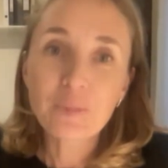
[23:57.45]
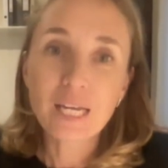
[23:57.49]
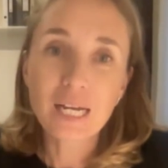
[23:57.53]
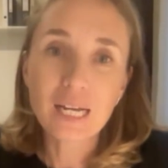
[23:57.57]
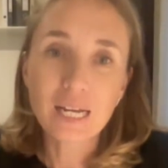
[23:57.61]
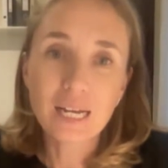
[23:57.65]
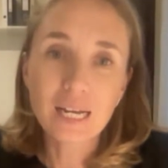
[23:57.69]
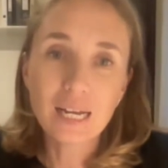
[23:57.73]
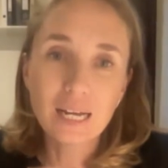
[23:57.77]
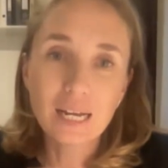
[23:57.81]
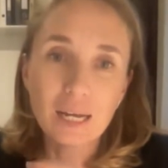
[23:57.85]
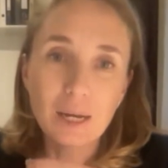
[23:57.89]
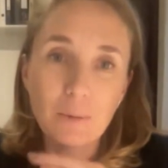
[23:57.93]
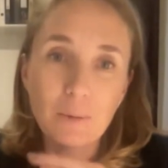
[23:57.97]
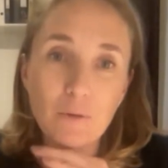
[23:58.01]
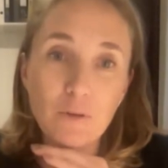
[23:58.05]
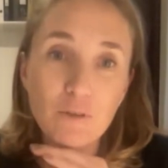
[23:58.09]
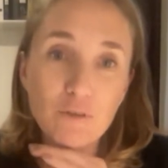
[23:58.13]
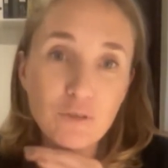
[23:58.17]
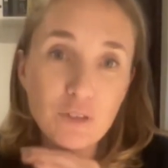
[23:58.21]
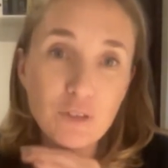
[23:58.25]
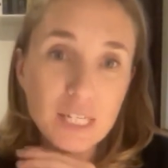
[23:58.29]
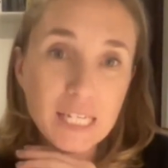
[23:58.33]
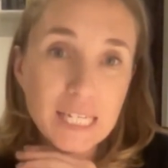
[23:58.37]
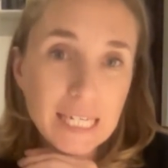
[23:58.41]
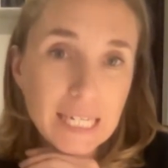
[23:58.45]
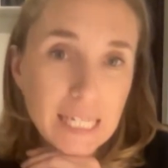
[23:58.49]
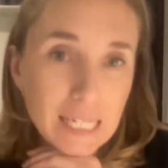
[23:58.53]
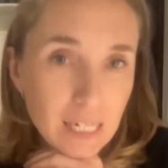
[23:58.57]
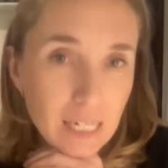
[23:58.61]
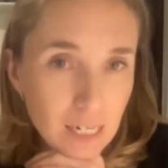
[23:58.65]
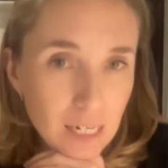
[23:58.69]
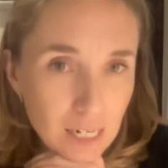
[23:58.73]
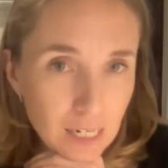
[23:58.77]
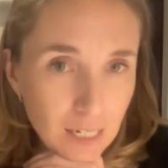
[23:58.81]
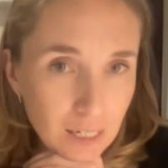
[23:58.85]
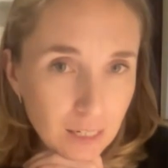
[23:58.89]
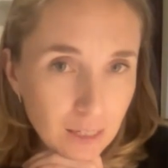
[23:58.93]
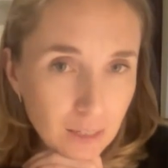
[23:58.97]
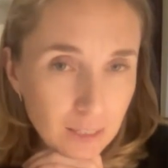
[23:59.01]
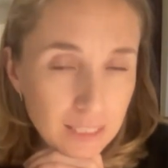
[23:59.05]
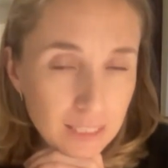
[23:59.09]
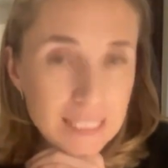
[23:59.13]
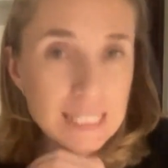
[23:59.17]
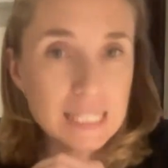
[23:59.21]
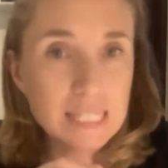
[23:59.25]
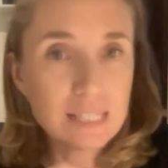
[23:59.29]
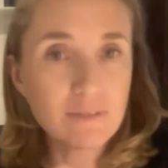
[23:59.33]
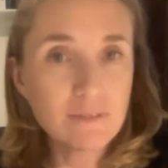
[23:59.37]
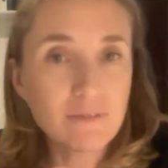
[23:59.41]

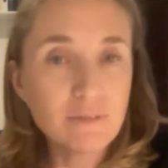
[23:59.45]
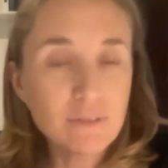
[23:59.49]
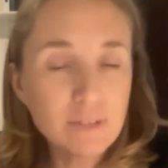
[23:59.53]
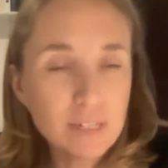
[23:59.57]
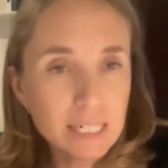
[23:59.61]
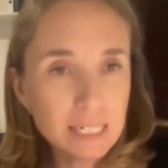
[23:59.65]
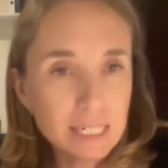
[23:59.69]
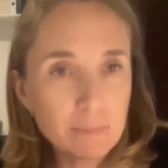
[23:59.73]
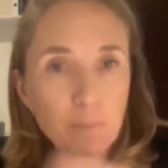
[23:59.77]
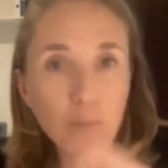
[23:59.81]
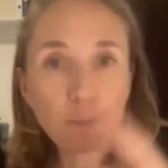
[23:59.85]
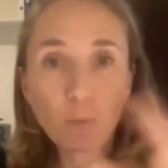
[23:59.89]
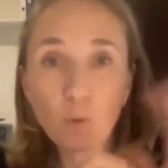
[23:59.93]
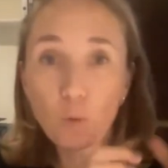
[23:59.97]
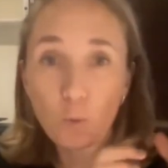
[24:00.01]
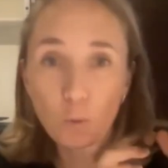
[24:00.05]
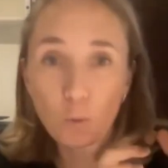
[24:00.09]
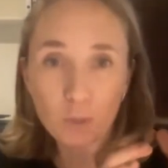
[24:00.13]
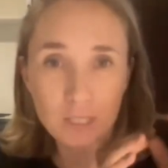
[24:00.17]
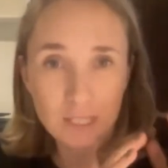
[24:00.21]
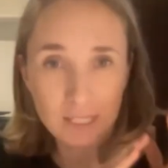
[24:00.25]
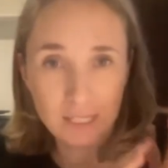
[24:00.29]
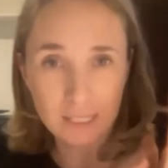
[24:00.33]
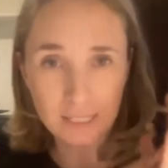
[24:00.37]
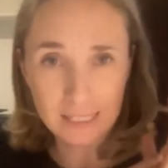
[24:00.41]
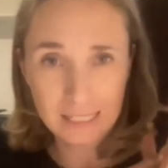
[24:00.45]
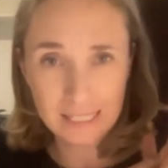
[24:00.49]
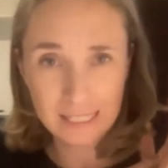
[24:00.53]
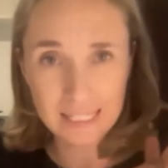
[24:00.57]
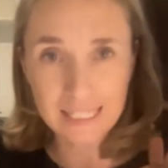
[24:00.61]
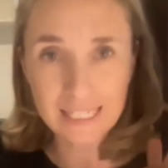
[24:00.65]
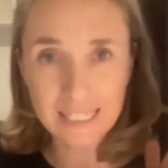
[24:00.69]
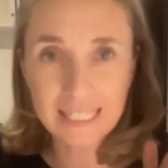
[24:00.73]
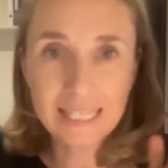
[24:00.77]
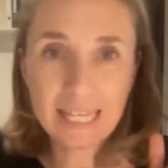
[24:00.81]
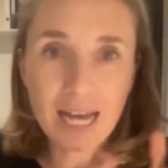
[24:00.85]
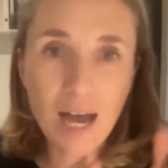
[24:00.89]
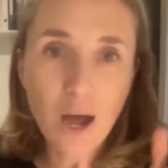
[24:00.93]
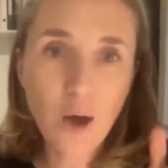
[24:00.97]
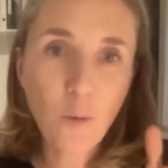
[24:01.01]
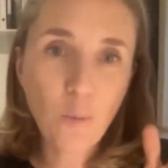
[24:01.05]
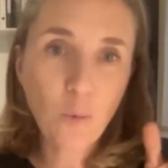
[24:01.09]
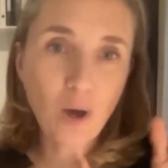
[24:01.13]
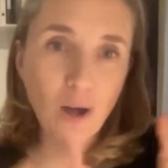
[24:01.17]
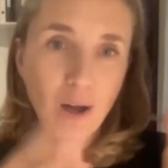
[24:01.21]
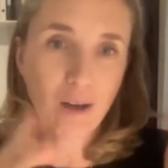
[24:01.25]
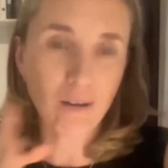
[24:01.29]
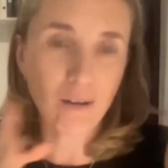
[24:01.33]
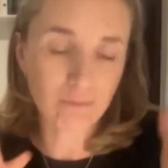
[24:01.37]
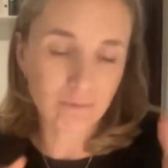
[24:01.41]
It is very important in
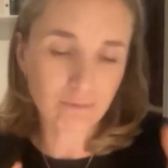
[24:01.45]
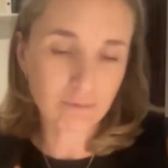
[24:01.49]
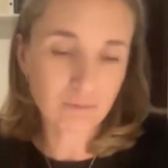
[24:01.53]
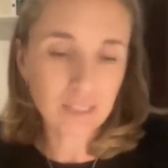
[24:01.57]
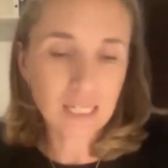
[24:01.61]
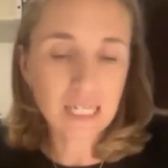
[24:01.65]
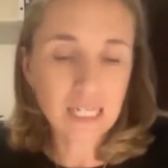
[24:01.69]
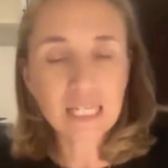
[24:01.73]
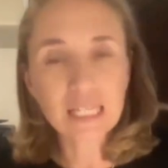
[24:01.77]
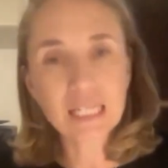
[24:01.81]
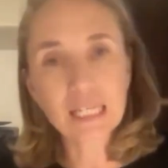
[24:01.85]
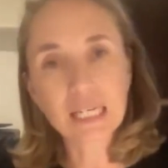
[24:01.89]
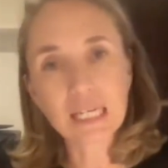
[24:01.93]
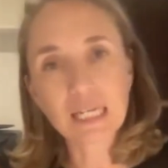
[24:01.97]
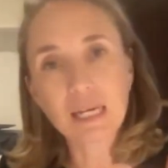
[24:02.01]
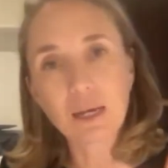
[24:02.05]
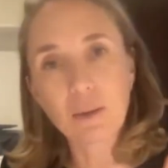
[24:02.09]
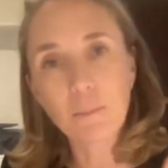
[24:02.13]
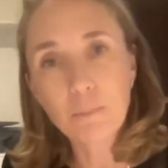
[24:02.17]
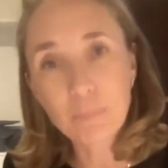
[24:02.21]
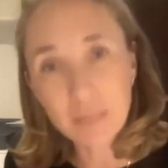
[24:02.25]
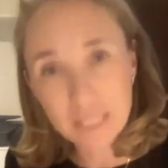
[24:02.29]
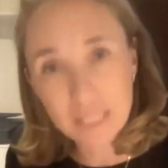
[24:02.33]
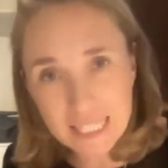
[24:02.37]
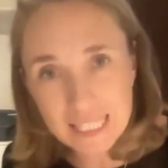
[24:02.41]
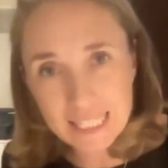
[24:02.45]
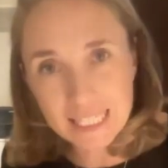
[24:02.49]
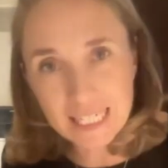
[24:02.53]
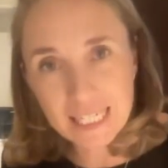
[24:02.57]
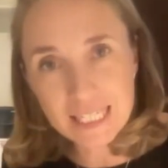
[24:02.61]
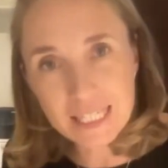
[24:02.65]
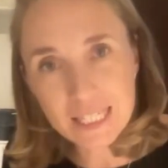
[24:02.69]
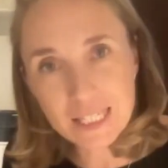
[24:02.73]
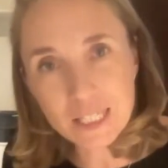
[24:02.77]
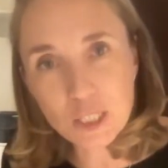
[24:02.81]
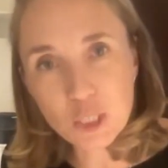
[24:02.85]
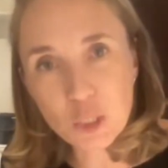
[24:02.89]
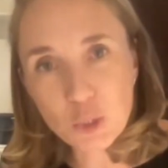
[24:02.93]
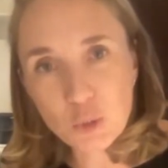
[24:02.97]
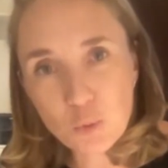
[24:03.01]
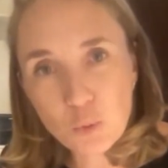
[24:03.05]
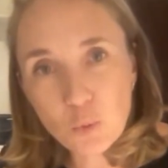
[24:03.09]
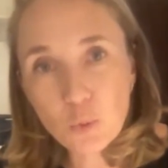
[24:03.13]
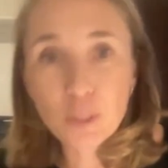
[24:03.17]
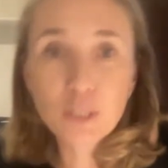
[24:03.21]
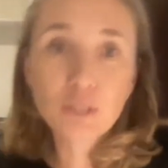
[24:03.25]
our business to